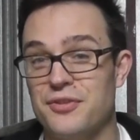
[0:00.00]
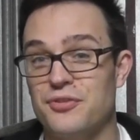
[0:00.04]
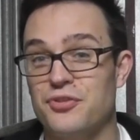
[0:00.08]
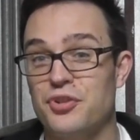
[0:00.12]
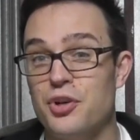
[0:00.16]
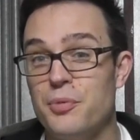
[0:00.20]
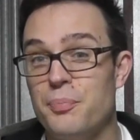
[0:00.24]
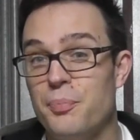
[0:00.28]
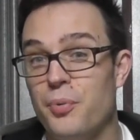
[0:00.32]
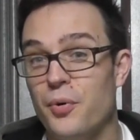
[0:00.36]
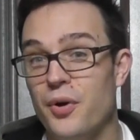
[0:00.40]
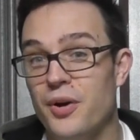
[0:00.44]
got
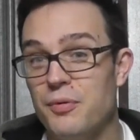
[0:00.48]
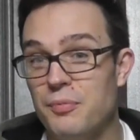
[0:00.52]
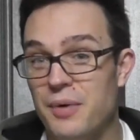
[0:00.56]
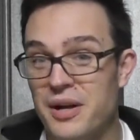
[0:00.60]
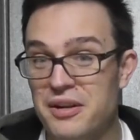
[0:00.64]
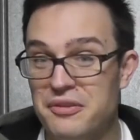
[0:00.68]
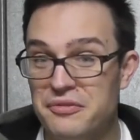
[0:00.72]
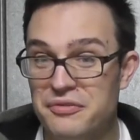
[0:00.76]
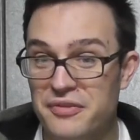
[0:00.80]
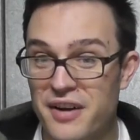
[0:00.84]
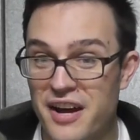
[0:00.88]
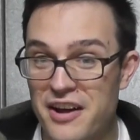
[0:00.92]

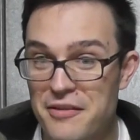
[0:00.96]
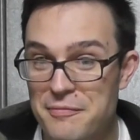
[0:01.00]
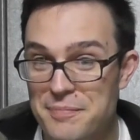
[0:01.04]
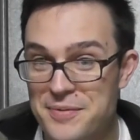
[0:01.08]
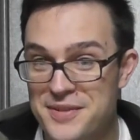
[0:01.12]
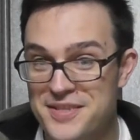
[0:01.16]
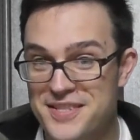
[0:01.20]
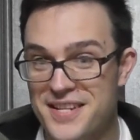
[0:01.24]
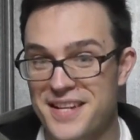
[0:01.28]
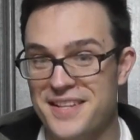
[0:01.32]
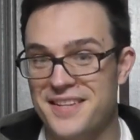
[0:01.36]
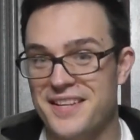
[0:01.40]

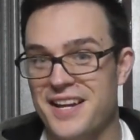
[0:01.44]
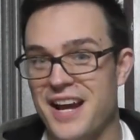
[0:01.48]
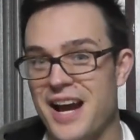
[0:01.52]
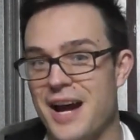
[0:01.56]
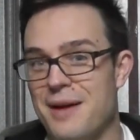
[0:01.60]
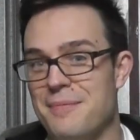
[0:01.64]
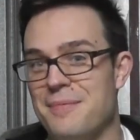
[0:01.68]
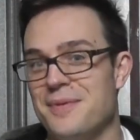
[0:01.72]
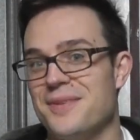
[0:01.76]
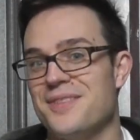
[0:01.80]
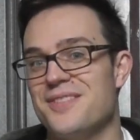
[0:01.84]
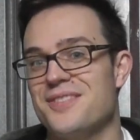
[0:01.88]
2.15%
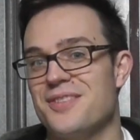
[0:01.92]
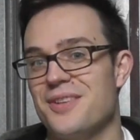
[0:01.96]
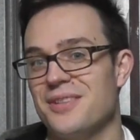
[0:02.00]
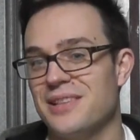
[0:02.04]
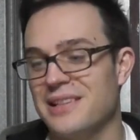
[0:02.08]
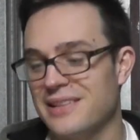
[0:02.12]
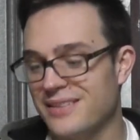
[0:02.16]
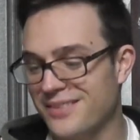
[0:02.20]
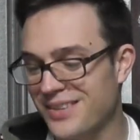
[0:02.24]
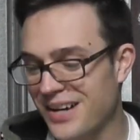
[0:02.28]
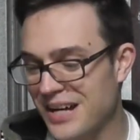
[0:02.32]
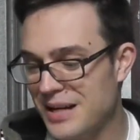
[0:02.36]
carbon, so a
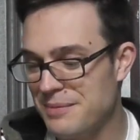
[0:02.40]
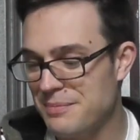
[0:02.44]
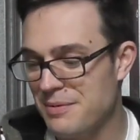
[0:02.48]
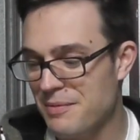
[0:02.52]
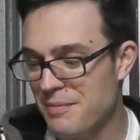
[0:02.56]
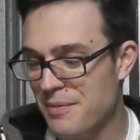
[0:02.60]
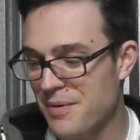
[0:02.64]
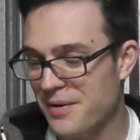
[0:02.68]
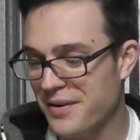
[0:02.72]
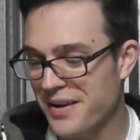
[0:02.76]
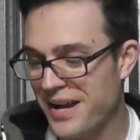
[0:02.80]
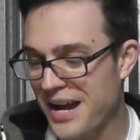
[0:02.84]
little tiny
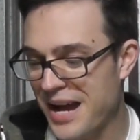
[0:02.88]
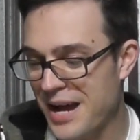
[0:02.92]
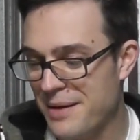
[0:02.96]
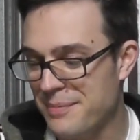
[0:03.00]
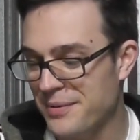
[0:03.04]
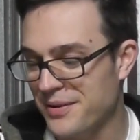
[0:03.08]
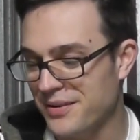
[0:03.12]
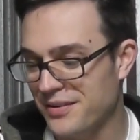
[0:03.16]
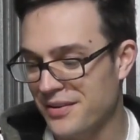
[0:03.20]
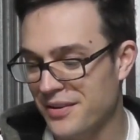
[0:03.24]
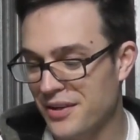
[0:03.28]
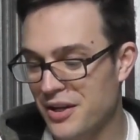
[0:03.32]
bit more
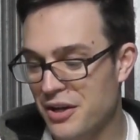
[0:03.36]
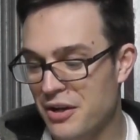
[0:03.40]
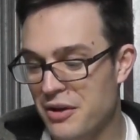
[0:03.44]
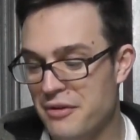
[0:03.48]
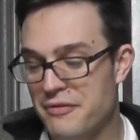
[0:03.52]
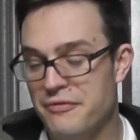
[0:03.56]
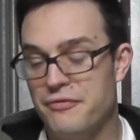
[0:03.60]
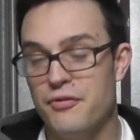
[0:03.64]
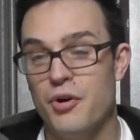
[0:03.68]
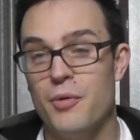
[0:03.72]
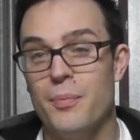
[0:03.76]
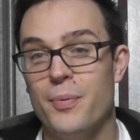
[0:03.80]
carbon.
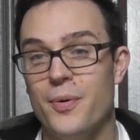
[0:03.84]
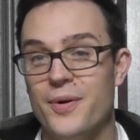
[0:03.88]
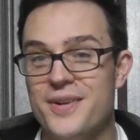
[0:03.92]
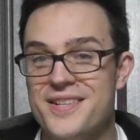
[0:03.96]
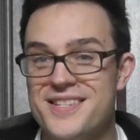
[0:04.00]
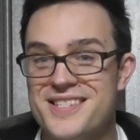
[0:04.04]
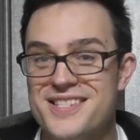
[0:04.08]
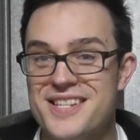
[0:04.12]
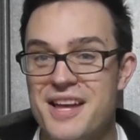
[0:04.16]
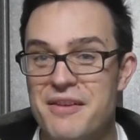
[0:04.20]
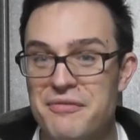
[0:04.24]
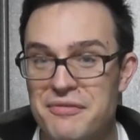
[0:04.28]

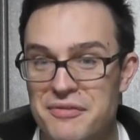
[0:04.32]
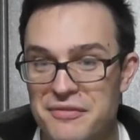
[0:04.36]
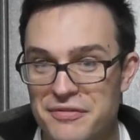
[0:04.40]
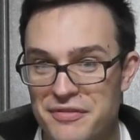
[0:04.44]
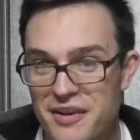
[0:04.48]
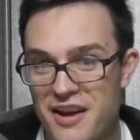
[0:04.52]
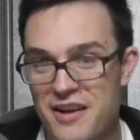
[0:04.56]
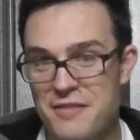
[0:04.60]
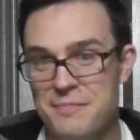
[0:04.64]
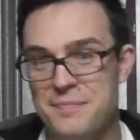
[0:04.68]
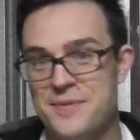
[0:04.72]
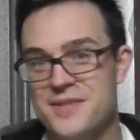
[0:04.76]

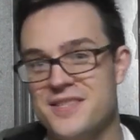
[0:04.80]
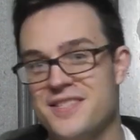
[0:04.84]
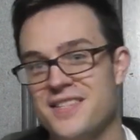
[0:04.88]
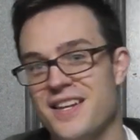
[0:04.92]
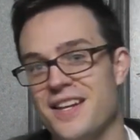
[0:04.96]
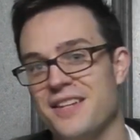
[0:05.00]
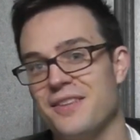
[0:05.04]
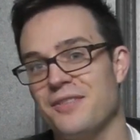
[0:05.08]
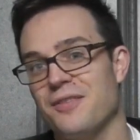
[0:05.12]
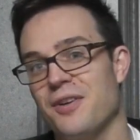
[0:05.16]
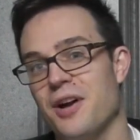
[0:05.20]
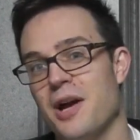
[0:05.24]

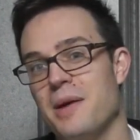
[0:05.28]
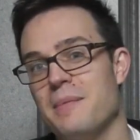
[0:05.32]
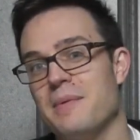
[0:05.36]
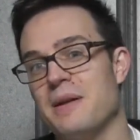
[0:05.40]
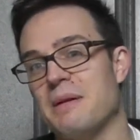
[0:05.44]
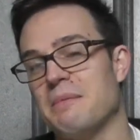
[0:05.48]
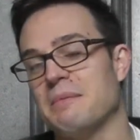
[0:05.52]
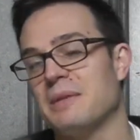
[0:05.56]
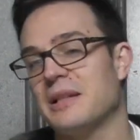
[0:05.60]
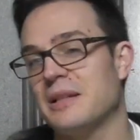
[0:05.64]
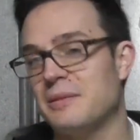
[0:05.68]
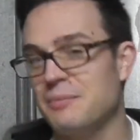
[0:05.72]
4.75%
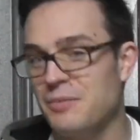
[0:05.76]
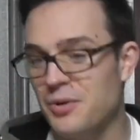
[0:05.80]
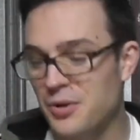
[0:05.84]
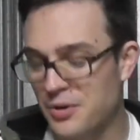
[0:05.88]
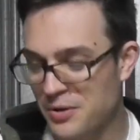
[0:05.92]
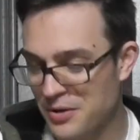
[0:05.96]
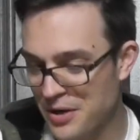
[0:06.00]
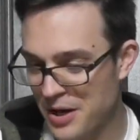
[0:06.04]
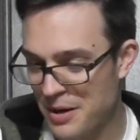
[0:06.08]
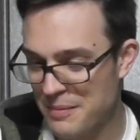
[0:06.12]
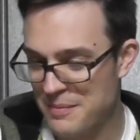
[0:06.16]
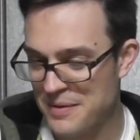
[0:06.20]
chromium, a little
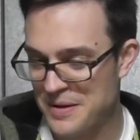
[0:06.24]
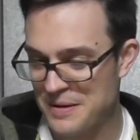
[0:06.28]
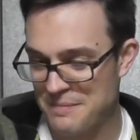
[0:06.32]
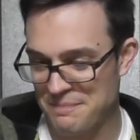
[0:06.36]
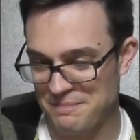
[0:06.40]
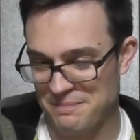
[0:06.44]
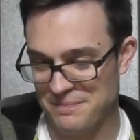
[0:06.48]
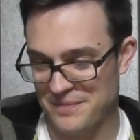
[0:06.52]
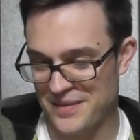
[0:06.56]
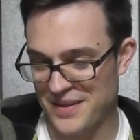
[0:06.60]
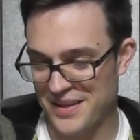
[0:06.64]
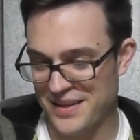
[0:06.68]
more
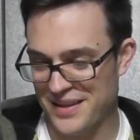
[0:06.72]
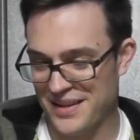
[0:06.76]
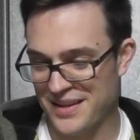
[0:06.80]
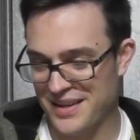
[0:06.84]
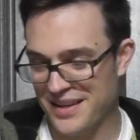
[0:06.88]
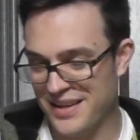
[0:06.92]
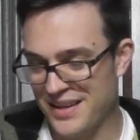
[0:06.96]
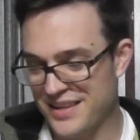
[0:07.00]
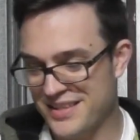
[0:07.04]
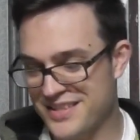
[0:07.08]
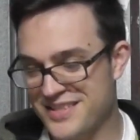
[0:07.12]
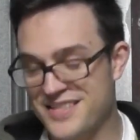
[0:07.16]
chromium.
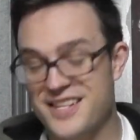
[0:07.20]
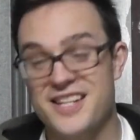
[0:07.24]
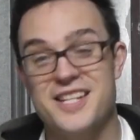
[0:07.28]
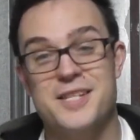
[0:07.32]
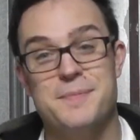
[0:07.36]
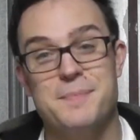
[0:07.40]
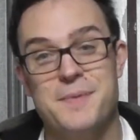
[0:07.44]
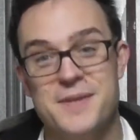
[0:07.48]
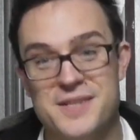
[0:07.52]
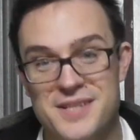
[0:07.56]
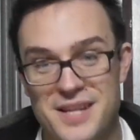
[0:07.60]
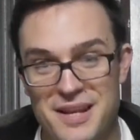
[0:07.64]

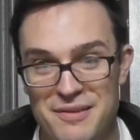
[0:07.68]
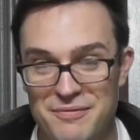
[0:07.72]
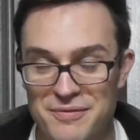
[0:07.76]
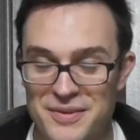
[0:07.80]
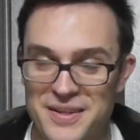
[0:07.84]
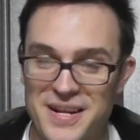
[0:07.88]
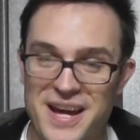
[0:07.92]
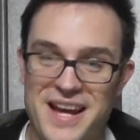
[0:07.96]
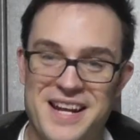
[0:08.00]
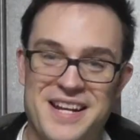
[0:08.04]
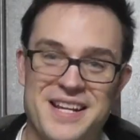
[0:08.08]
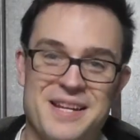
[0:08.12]
6%
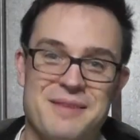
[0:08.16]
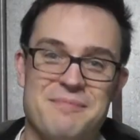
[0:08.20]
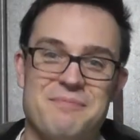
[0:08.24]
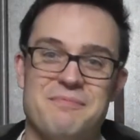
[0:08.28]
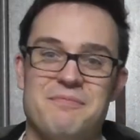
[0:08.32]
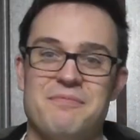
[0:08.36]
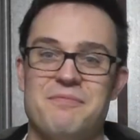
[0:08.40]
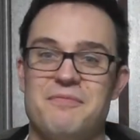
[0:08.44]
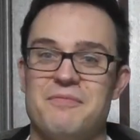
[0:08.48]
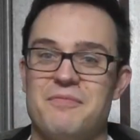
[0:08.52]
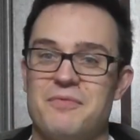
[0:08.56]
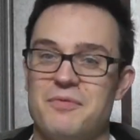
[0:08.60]

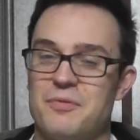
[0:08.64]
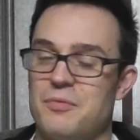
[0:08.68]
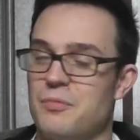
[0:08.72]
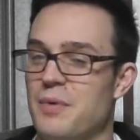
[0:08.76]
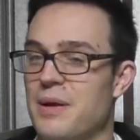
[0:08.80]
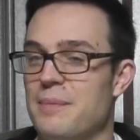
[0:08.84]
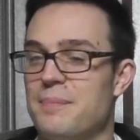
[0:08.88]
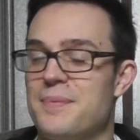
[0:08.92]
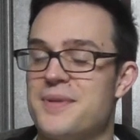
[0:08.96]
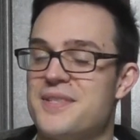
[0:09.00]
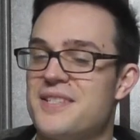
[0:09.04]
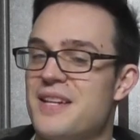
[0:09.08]
vanadium,
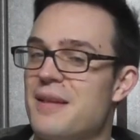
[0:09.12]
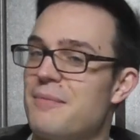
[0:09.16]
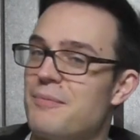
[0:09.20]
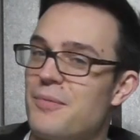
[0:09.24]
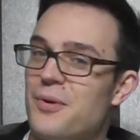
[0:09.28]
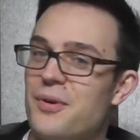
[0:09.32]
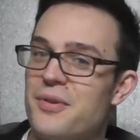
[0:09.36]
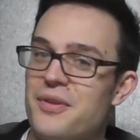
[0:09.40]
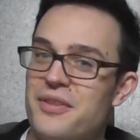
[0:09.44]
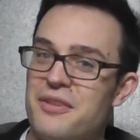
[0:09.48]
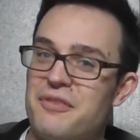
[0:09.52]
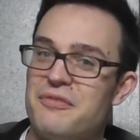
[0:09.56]
1%
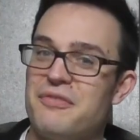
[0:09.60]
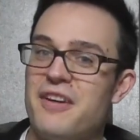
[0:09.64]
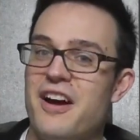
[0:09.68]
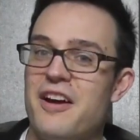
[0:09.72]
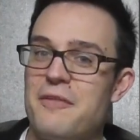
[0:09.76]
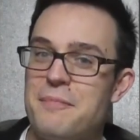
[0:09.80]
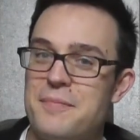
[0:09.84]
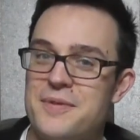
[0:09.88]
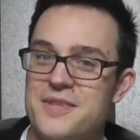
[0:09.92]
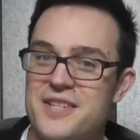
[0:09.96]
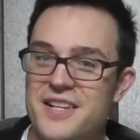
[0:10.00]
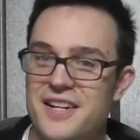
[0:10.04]
more than the
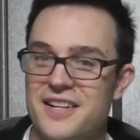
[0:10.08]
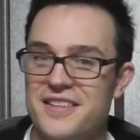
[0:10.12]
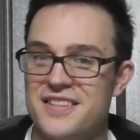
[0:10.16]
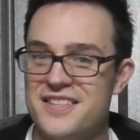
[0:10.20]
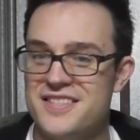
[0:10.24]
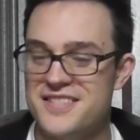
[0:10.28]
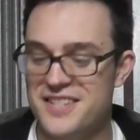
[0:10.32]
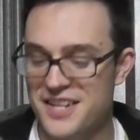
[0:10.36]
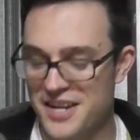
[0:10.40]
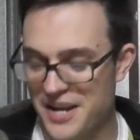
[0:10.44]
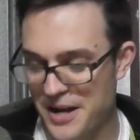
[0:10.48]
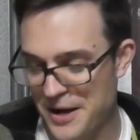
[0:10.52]
5% in
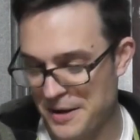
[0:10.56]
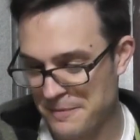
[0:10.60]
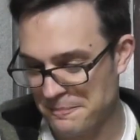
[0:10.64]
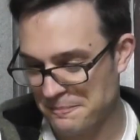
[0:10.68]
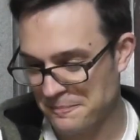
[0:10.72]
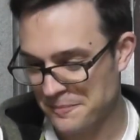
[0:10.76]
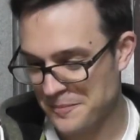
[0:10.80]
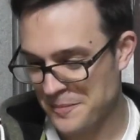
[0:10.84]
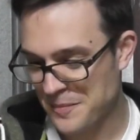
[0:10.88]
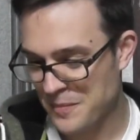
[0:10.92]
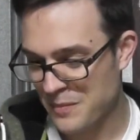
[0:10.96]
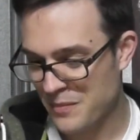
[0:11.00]
this guy.
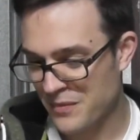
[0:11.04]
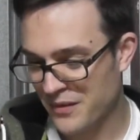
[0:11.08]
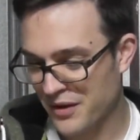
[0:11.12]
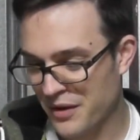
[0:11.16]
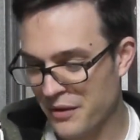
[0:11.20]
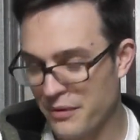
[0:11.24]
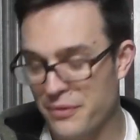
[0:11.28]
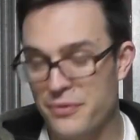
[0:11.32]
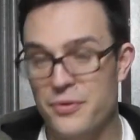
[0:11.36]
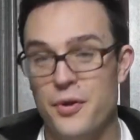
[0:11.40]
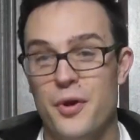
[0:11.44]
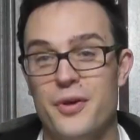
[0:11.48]

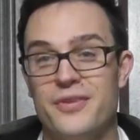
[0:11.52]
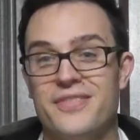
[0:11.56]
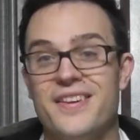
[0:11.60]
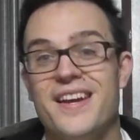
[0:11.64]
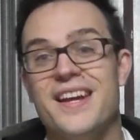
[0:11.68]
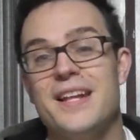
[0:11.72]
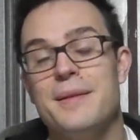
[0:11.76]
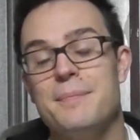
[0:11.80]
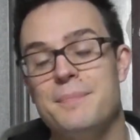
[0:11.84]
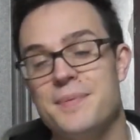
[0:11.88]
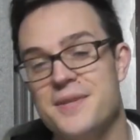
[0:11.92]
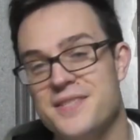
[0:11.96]

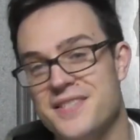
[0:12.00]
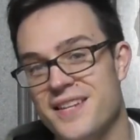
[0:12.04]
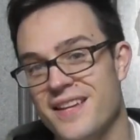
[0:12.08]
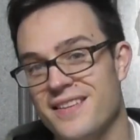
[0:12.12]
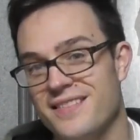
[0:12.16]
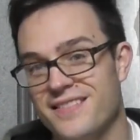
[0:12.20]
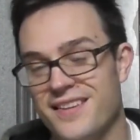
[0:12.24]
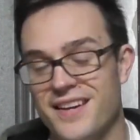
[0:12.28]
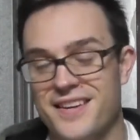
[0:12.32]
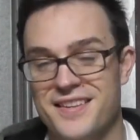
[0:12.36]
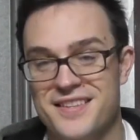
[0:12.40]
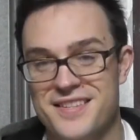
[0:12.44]

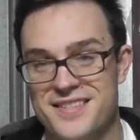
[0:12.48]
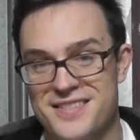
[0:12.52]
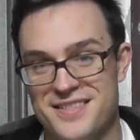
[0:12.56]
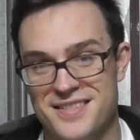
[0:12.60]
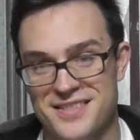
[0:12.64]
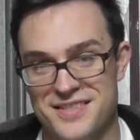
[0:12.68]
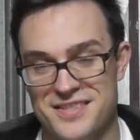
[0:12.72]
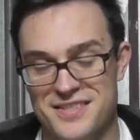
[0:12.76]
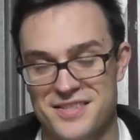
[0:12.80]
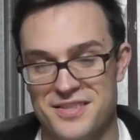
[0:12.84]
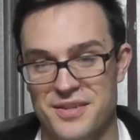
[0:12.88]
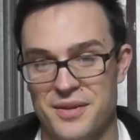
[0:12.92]
13%
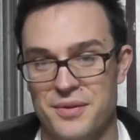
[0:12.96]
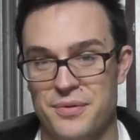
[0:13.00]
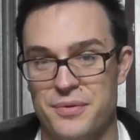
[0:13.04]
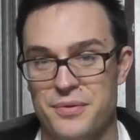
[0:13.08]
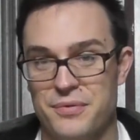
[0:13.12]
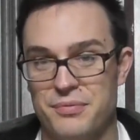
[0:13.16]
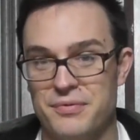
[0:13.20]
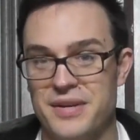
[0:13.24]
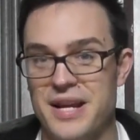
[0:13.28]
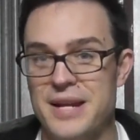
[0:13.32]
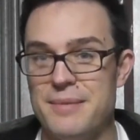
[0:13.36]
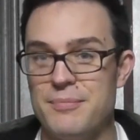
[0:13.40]
tungsten, so
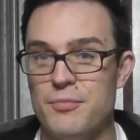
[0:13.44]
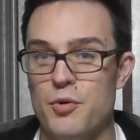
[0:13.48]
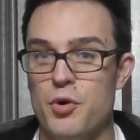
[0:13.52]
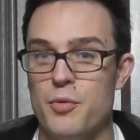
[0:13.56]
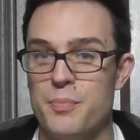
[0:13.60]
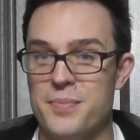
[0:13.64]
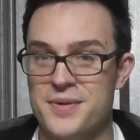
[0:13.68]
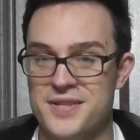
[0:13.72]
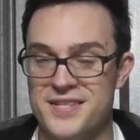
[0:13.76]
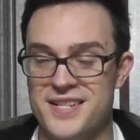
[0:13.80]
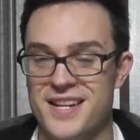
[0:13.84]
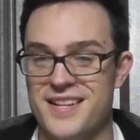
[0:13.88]
3%
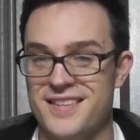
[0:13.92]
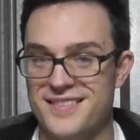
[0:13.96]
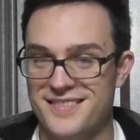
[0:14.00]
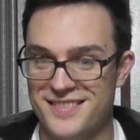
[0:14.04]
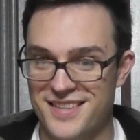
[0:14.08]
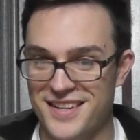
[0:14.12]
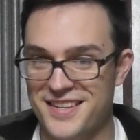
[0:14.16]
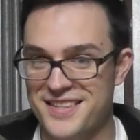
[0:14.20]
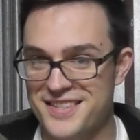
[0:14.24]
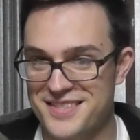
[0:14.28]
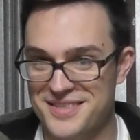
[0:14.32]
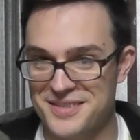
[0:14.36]
more
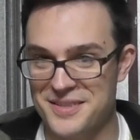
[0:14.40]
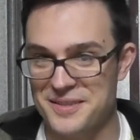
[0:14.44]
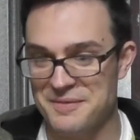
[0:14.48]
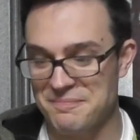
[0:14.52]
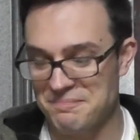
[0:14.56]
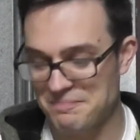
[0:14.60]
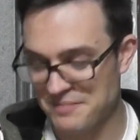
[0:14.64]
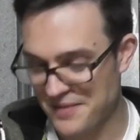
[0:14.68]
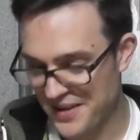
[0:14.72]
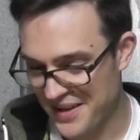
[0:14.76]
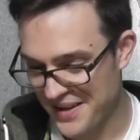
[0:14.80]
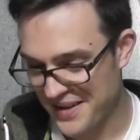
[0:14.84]

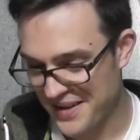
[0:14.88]
tungsten.